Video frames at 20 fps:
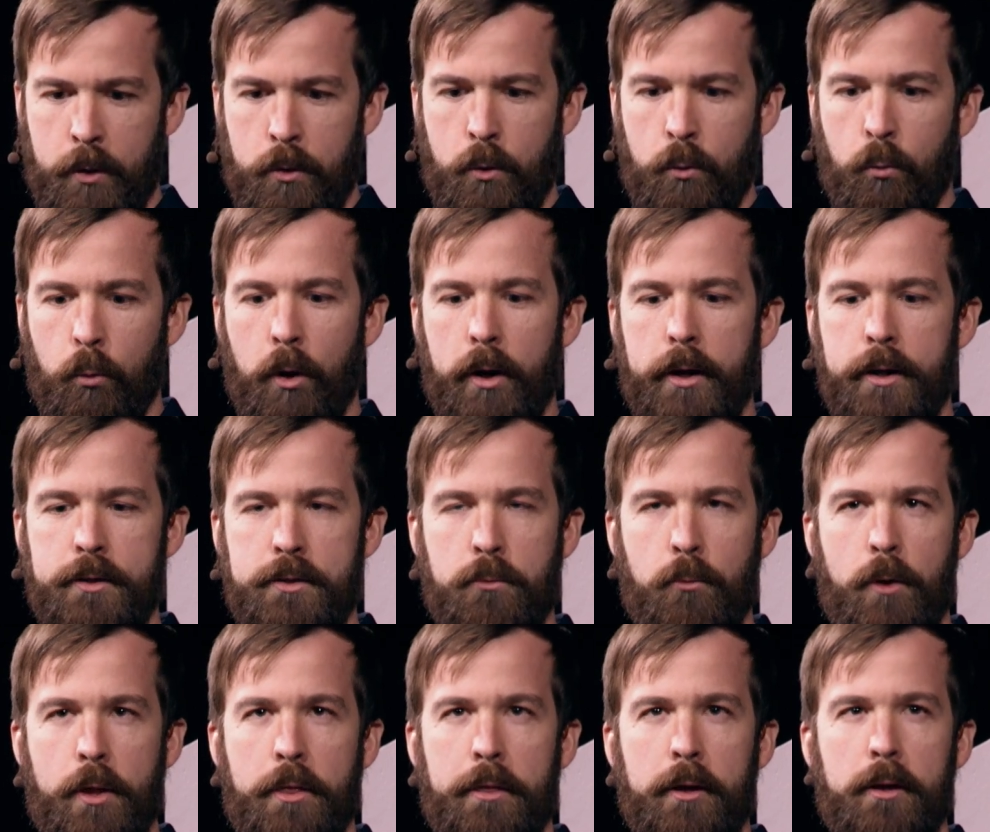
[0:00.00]
What is
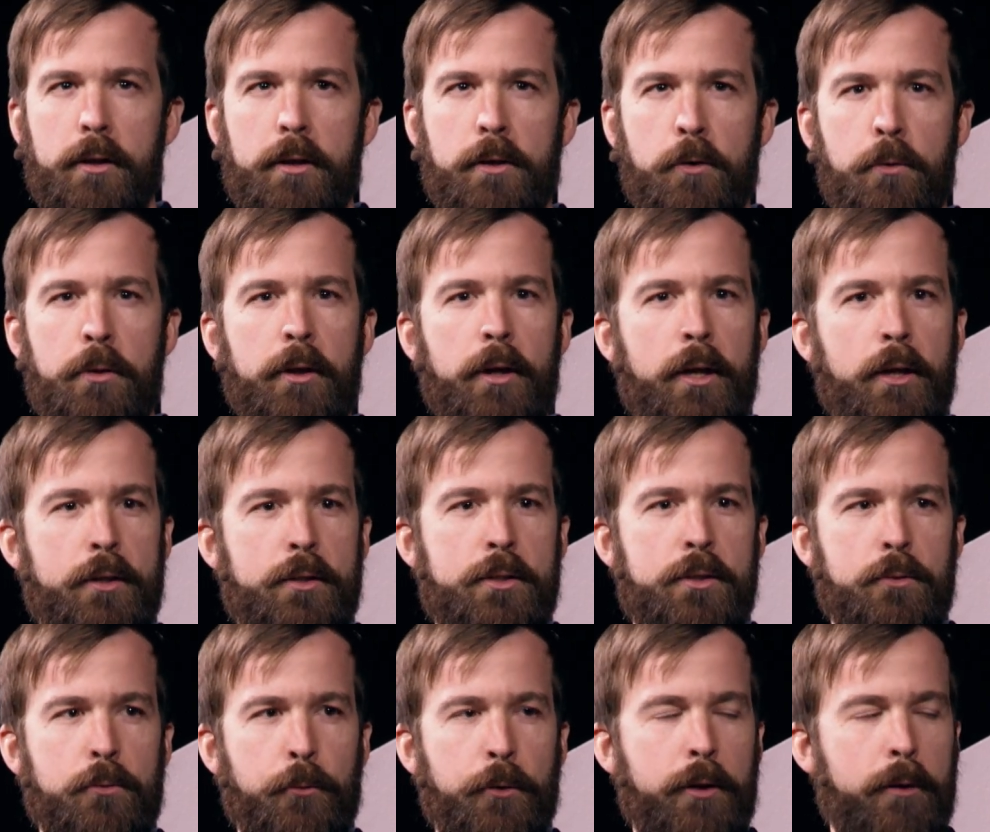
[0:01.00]
one thing that you think
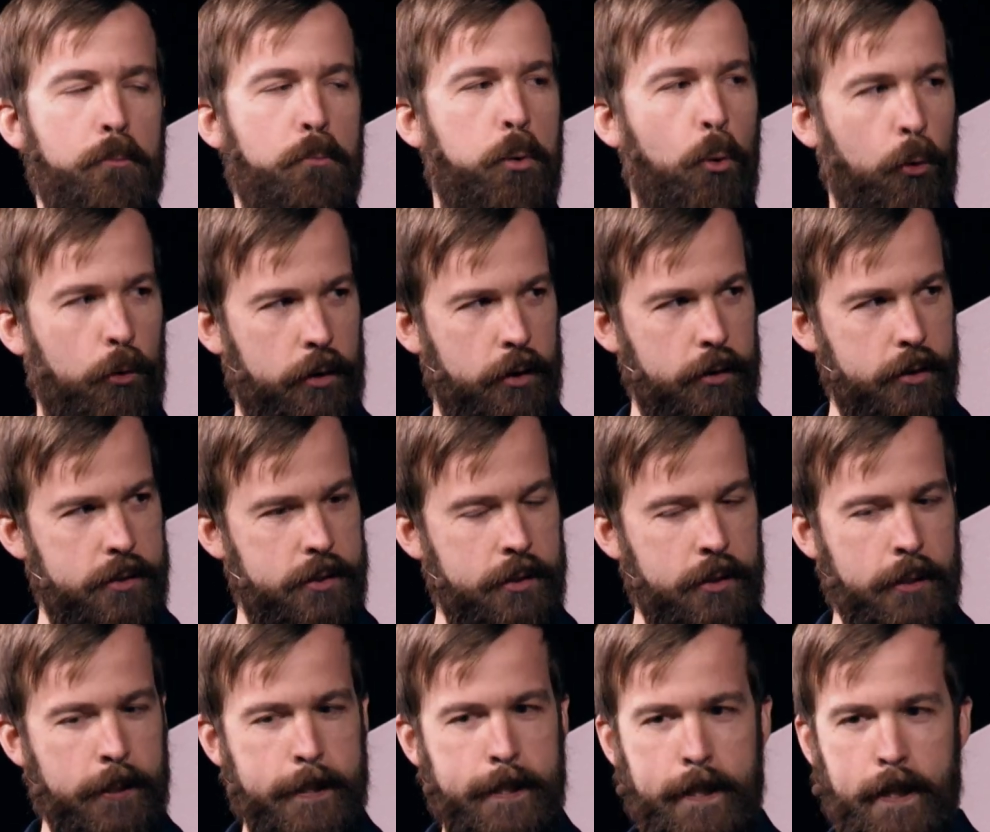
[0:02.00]
is really important
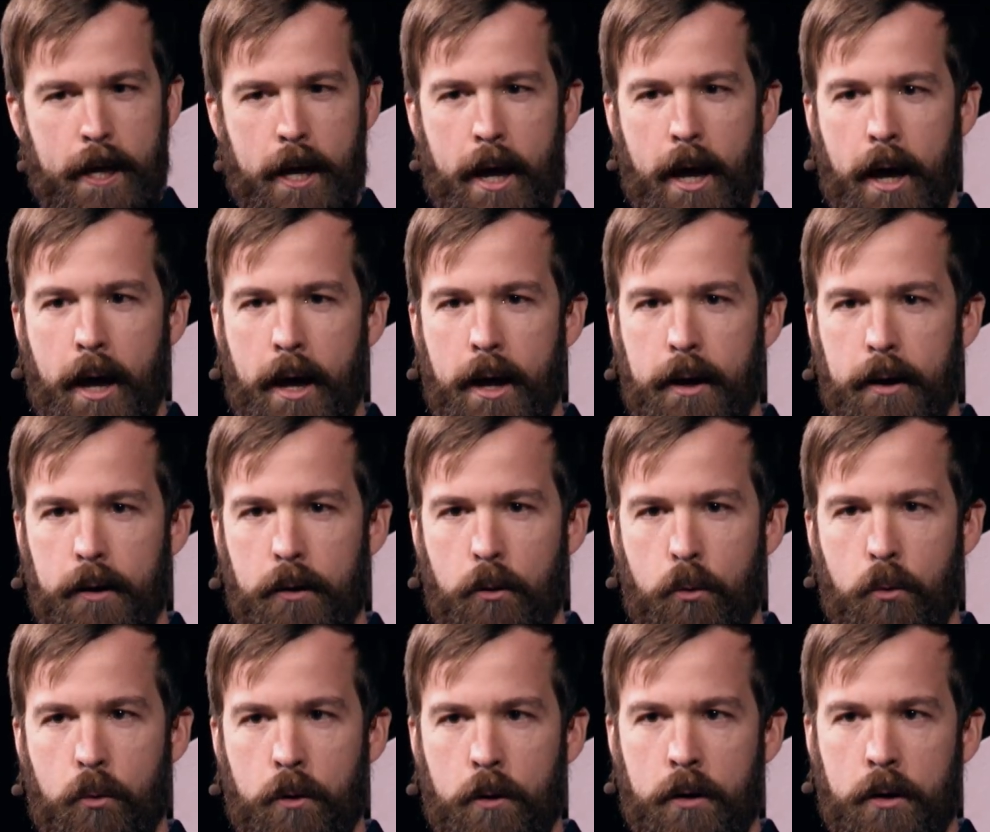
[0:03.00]

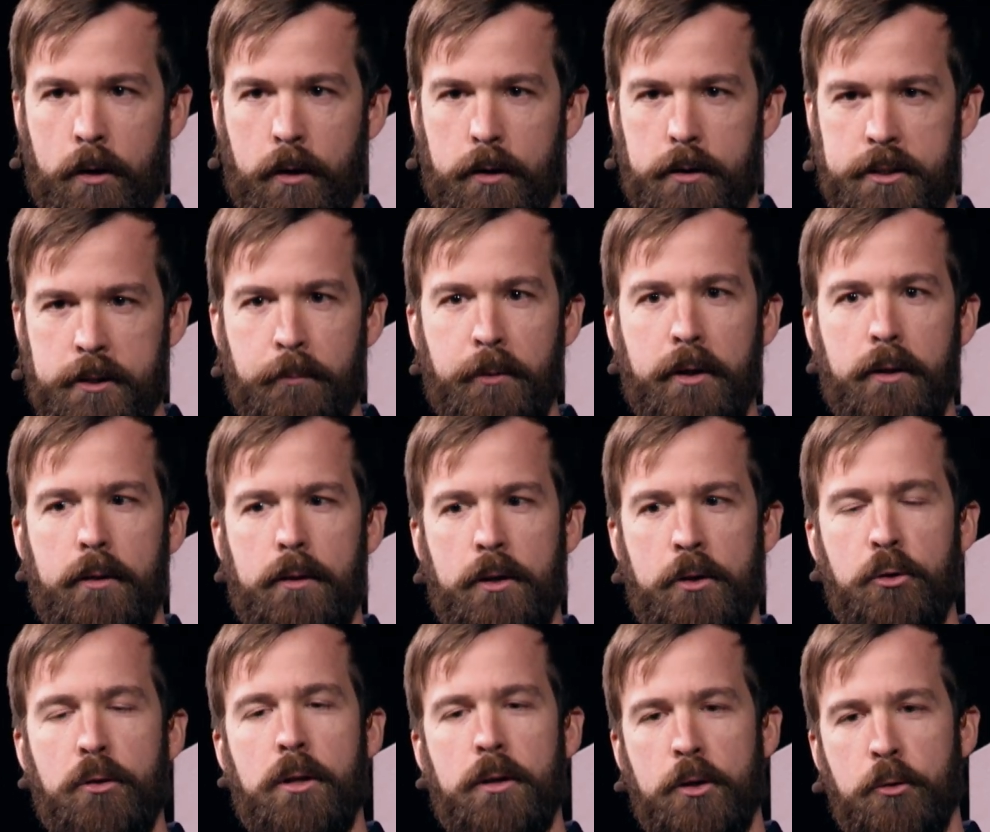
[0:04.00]
or something
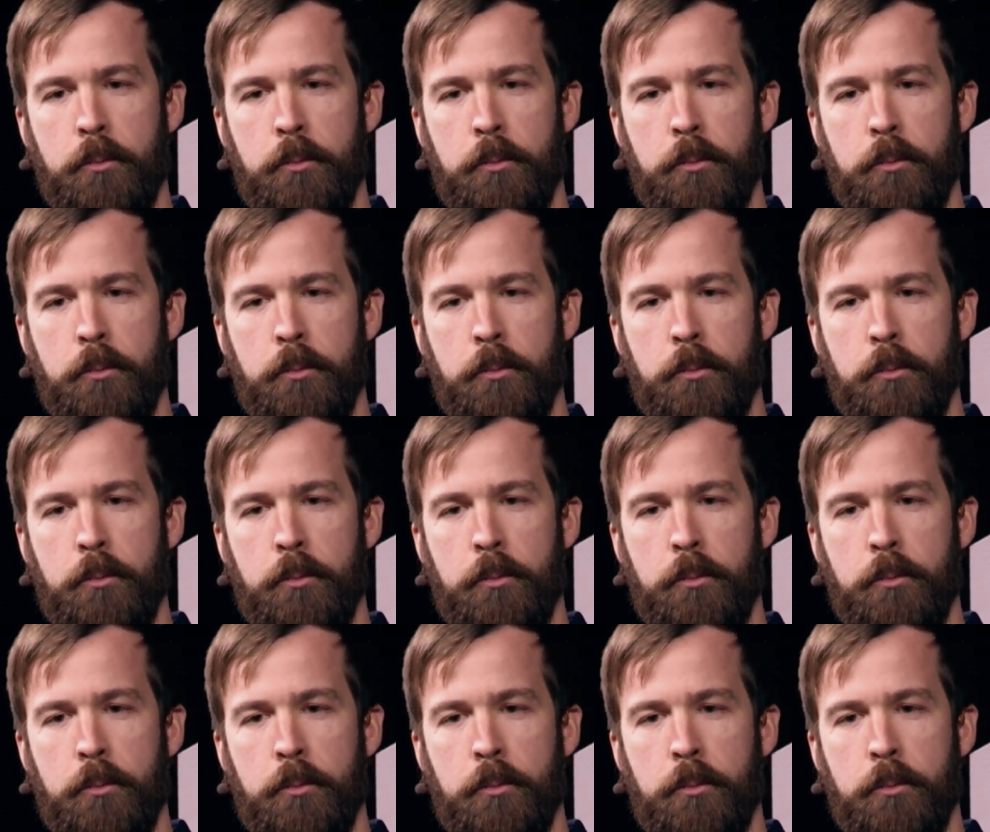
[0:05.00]
that you